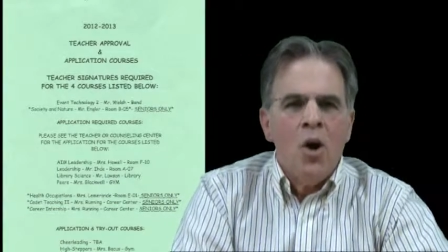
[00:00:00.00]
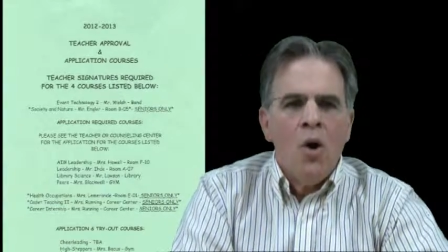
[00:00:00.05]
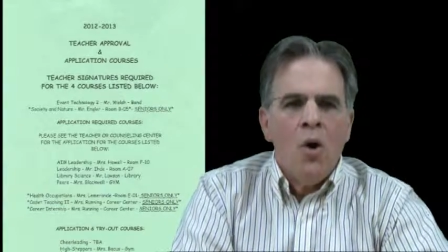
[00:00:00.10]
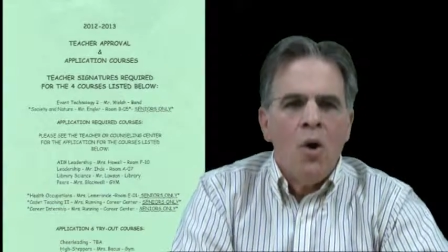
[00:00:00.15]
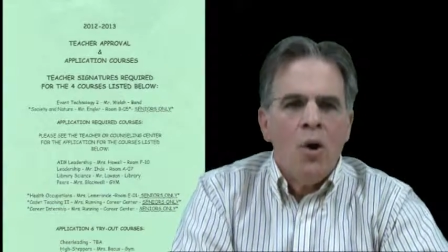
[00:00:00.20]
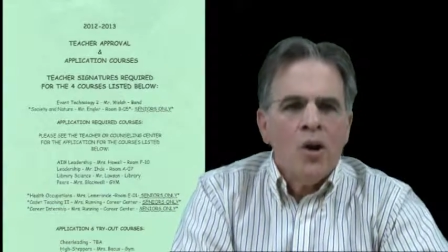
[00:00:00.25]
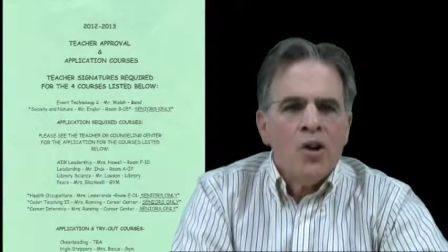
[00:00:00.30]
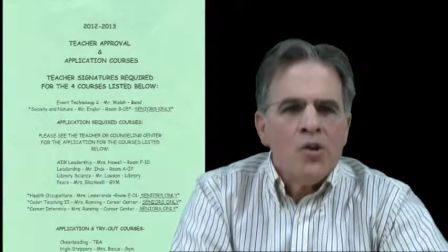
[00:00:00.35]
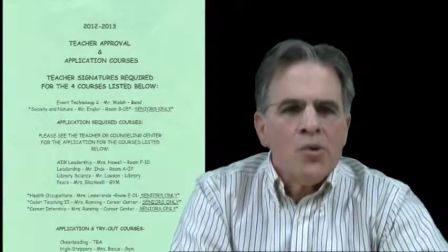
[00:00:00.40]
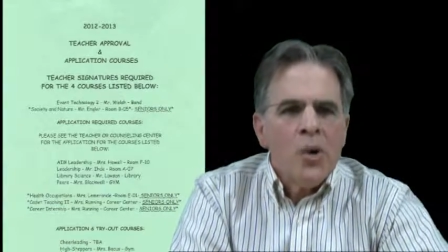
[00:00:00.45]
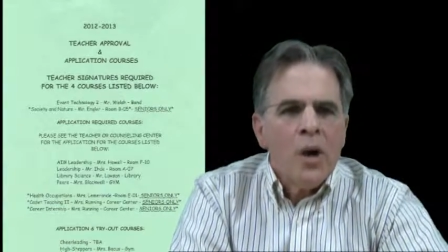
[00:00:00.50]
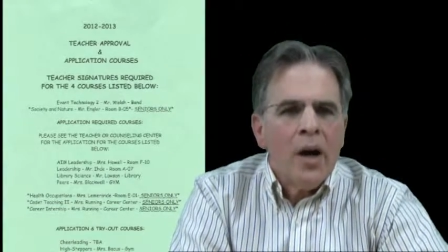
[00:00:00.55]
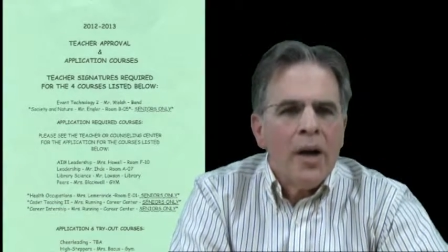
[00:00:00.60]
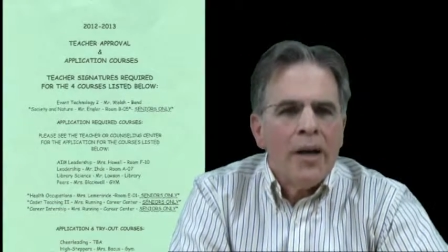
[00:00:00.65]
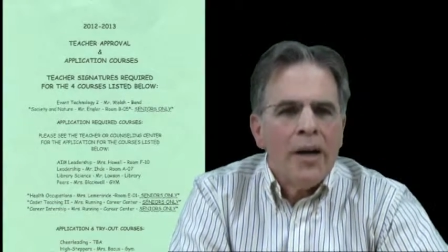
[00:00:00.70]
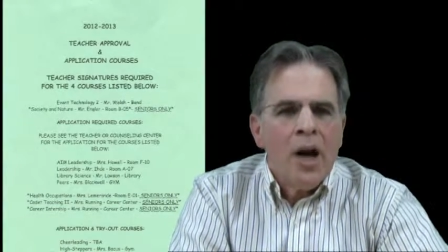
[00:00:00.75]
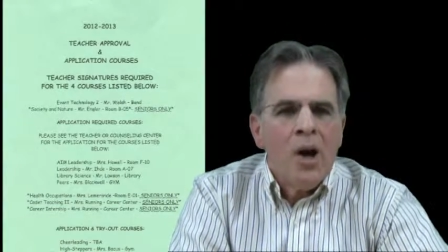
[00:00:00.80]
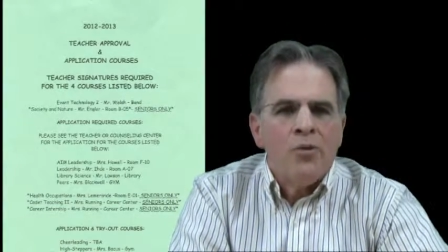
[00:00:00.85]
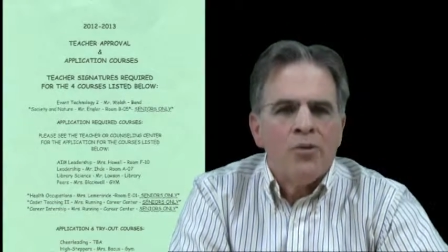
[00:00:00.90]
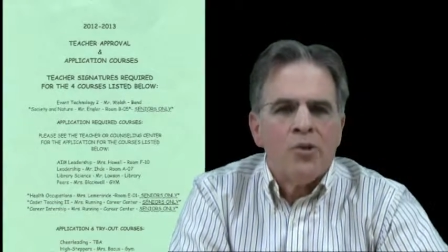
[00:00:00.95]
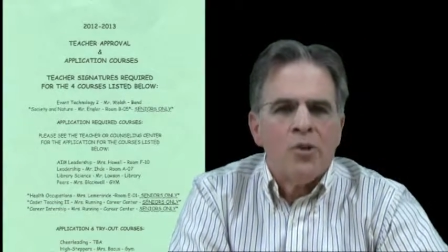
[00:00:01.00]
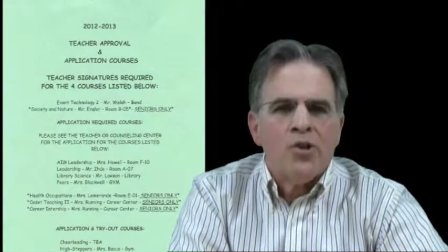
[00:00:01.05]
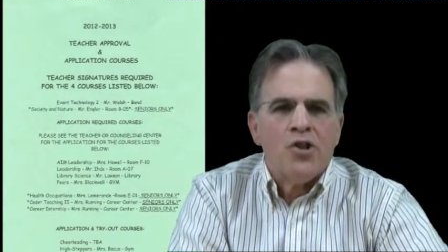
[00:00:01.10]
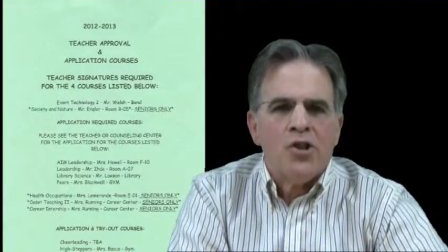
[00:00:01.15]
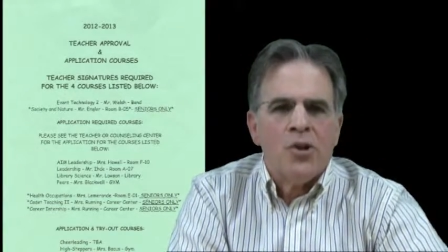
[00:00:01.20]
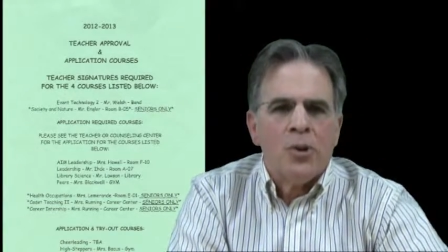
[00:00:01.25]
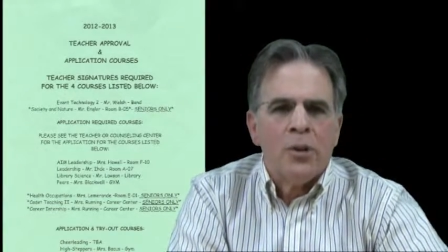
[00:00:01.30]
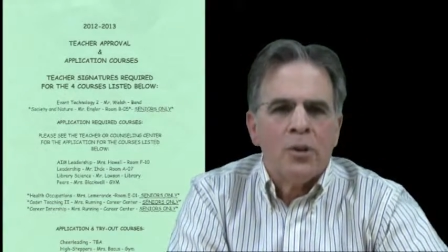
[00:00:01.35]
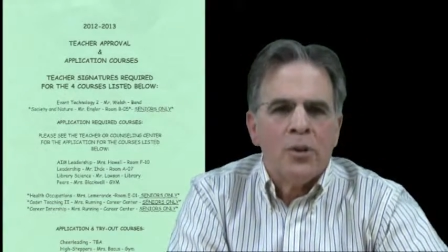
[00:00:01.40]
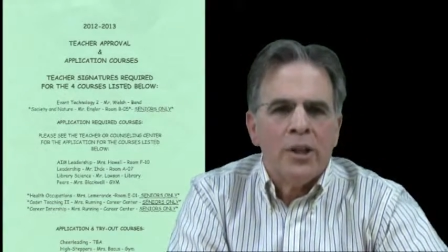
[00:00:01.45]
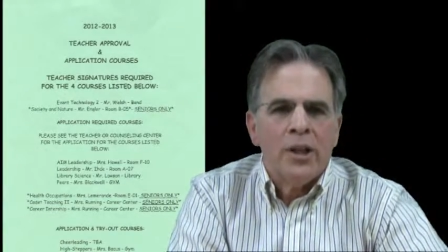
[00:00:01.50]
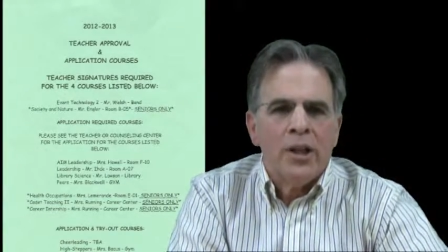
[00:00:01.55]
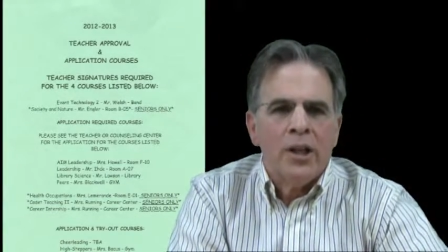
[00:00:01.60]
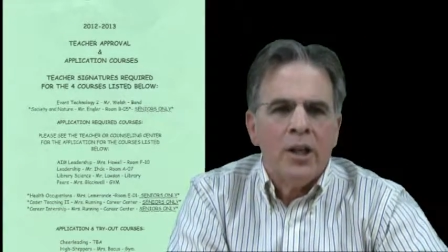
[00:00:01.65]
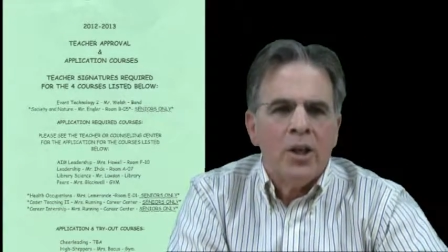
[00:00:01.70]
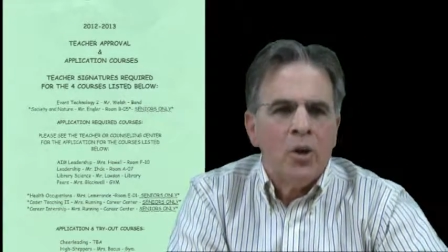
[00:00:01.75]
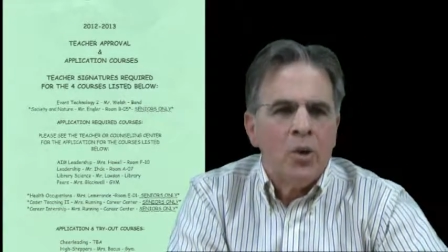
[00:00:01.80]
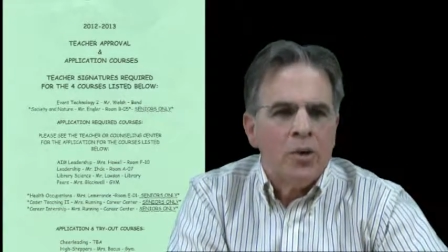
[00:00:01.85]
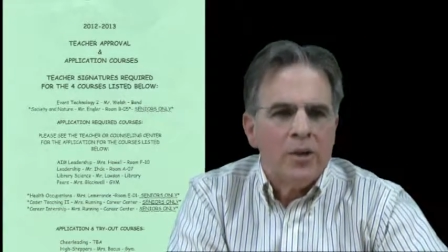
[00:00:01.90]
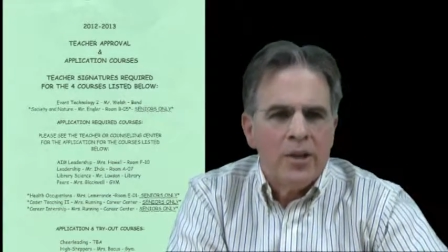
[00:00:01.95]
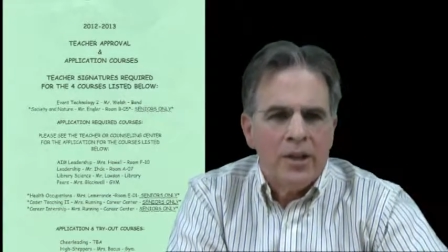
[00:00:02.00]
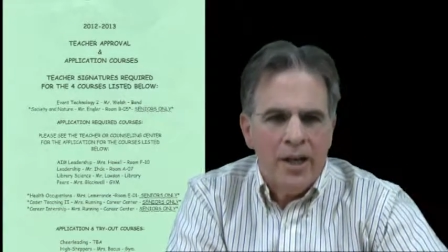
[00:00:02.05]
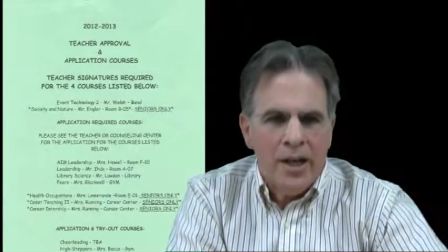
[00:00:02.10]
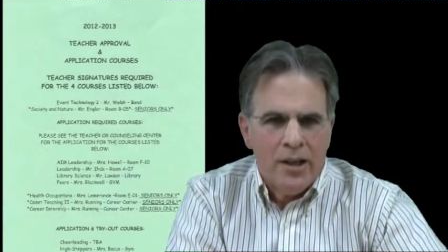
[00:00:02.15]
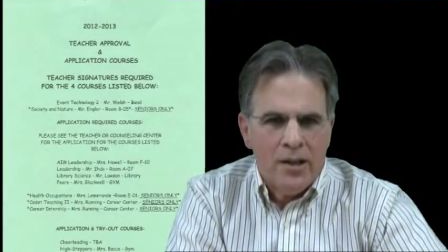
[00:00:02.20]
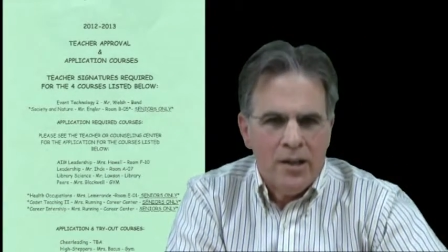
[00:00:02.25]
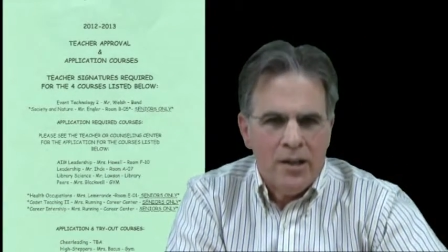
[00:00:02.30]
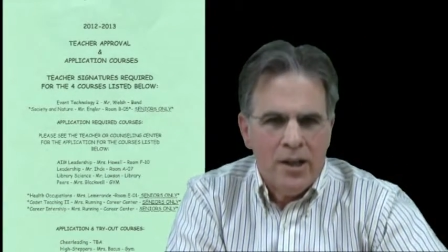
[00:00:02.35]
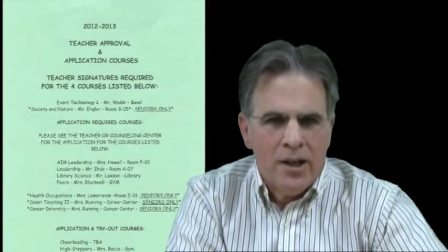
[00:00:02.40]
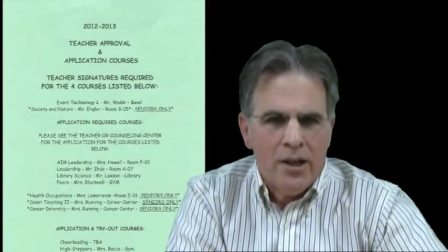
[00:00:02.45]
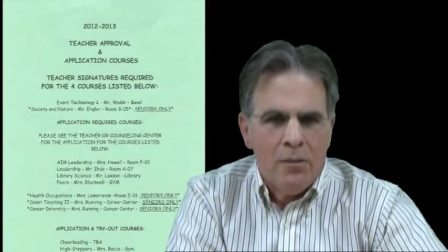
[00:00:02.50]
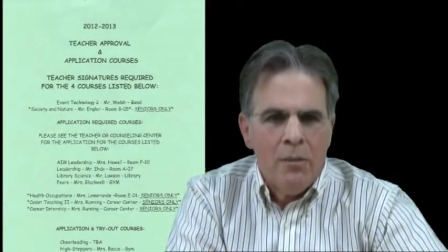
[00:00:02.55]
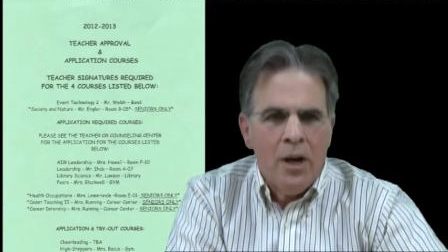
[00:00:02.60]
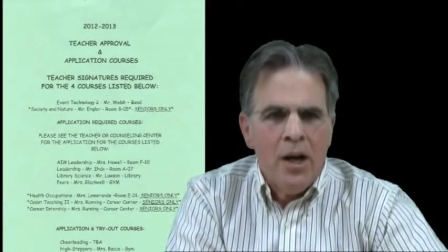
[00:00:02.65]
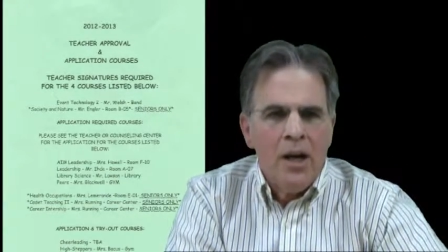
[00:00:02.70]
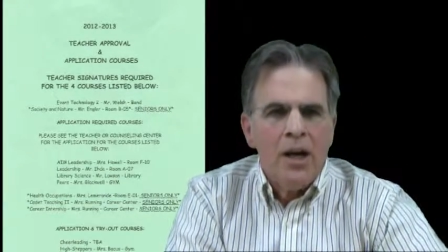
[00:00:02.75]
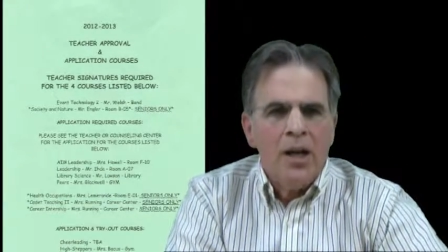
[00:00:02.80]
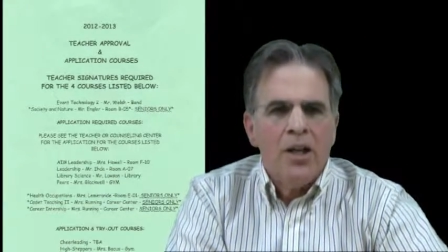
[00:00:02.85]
or are trying out for cheerleading or the dance team,